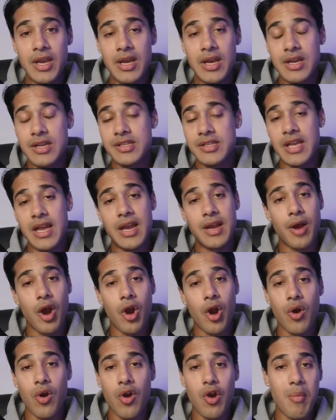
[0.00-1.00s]
Say
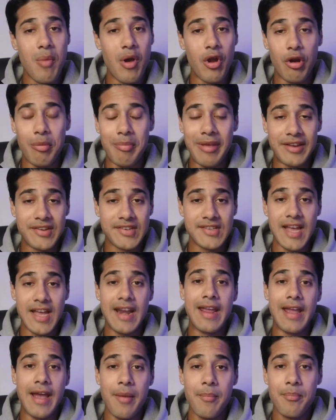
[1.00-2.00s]
our homeowner picks 10
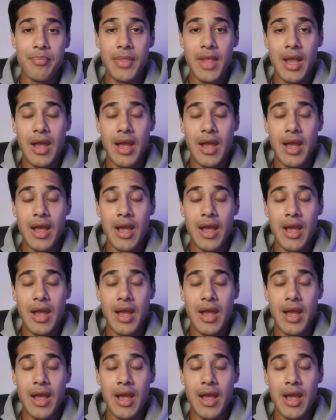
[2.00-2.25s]
a.m.,